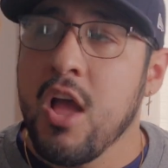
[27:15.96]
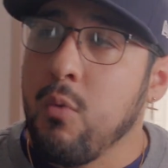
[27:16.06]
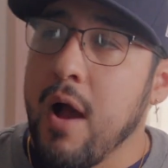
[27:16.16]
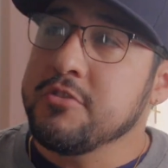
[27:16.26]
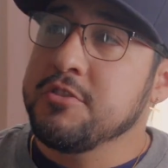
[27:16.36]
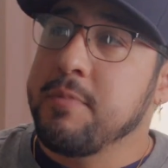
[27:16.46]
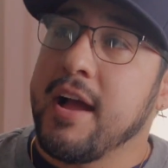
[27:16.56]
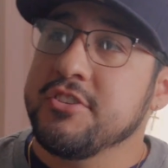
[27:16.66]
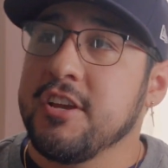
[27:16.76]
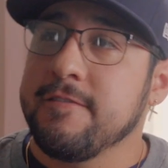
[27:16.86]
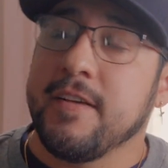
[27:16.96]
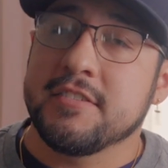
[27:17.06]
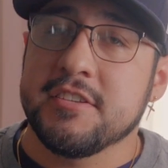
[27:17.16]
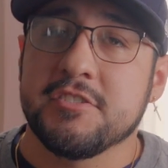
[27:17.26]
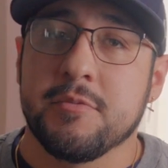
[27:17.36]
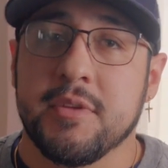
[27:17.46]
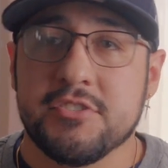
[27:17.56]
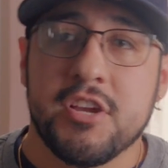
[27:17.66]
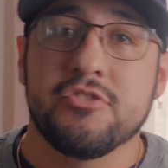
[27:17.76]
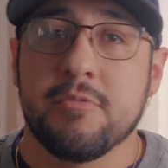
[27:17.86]
Why would you buy a GFX system and
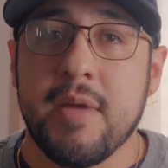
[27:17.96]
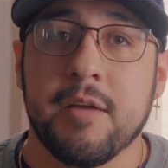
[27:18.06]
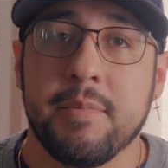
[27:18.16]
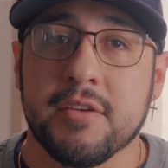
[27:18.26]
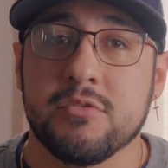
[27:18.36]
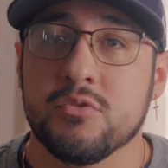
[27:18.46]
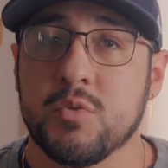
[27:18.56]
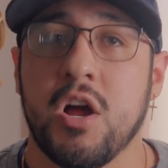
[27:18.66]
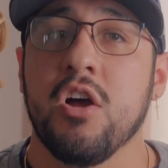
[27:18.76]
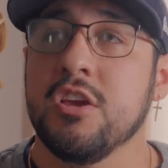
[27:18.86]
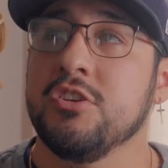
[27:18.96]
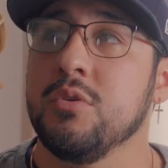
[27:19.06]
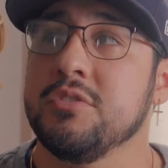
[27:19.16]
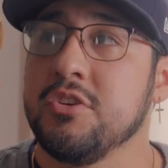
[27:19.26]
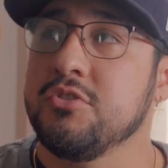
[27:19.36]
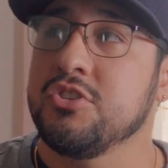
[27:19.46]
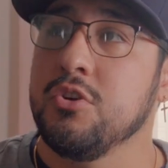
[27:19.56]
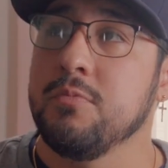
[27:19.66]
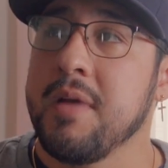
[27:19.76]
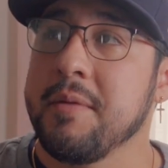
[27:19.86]
it's 100 megapixels when all you do is you
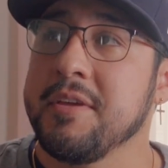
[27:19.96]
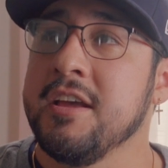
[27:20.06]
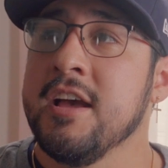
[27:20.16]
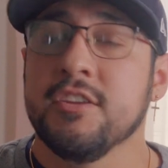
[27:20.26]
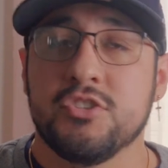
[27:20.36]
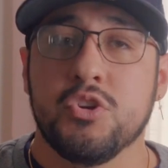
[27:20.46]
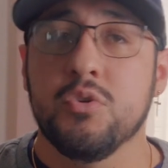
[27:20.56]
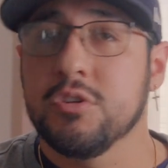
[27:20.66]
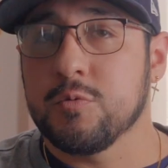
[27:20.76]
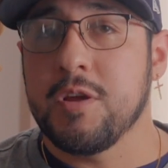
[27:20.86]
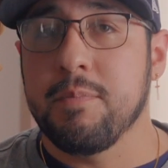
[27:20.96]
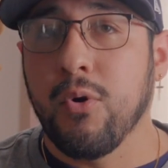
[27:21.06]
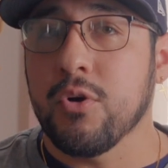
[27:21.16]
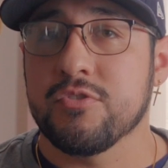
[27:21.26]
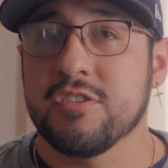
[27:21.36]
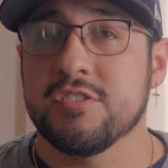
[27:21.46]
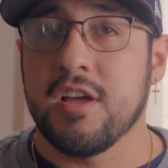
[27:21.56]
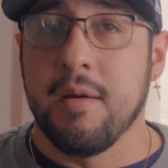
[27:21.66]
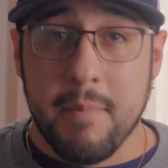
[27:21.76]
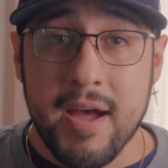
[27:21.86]
shoot maybe two to three
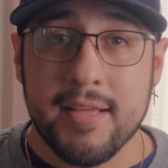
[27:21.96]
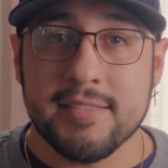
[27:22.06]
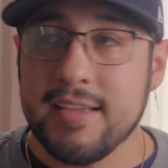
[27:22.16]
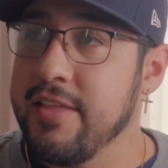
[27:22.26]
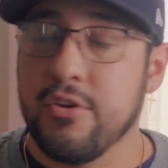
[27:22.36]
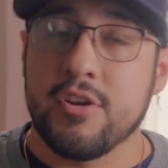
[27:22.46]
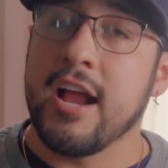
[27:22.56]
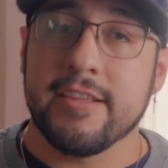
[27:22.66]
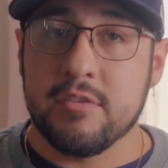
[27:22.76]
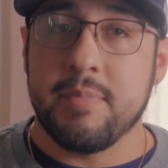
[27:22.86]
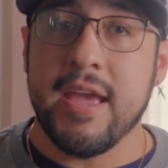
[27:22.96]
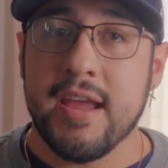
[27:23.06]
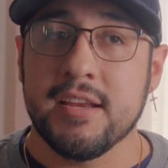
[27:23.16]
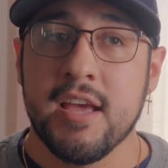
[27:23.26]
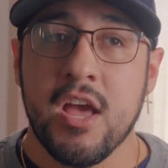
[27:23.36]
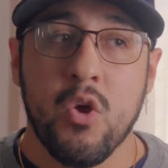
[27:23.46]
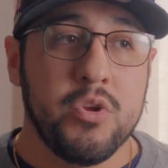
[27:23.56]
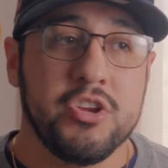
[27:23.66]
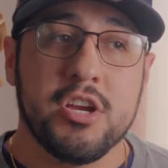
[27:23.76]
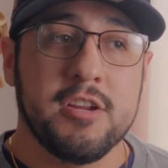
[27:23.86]
portraits a month and they're not even paid
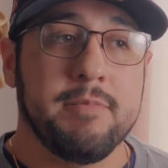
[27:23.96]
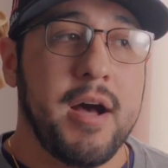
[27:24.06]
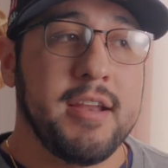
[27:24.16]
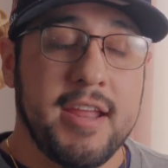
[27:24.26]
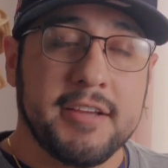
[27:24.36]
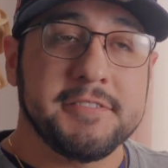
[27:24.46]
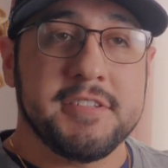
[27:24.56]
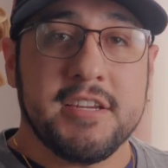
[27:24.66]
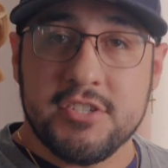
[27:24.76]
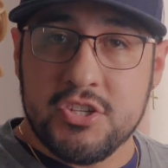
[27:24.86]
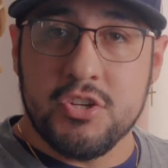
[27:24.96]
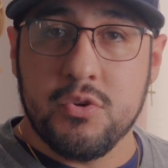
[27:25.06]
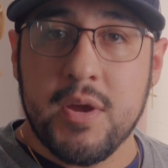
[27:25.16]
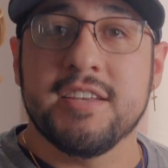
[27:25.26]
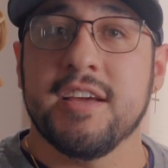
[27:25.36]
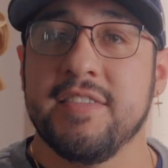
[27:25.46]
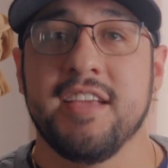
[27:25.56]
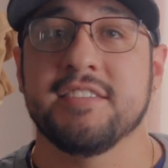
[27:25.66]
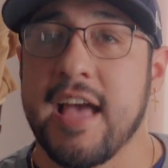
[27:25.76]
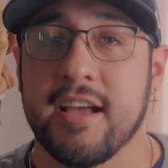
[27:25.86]
when you could have bought an X-T2 and done the
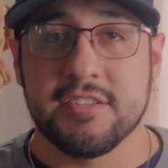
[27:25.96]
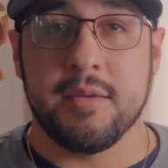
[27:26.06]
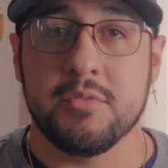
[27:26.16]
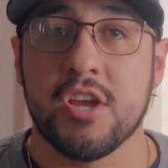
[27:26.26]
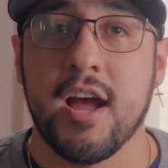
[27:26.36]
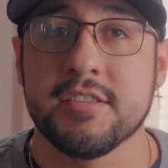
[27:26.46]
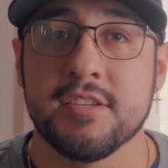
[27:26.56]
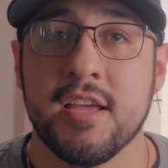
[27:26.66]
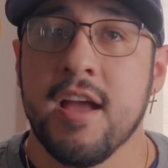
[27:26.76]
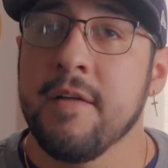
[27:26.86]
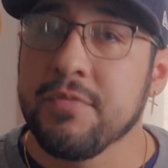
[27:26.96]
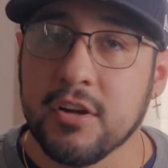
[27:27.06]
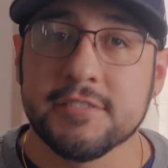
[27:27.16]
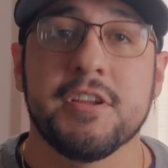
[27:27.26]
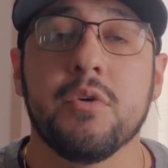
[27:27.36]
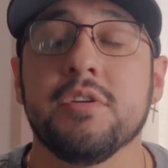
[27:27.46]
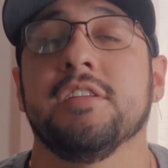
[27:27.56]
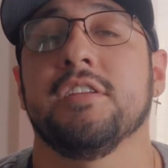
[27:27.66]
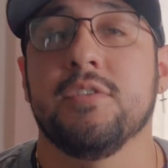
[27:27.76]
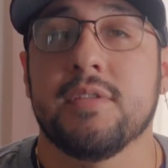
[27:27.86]
exact same shots? There's no
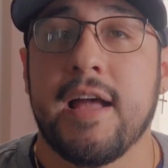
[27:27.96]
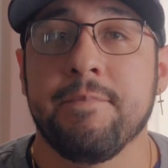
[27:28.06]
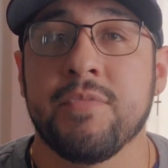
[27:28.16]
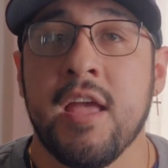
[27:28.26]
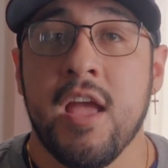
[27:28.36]
need to do that.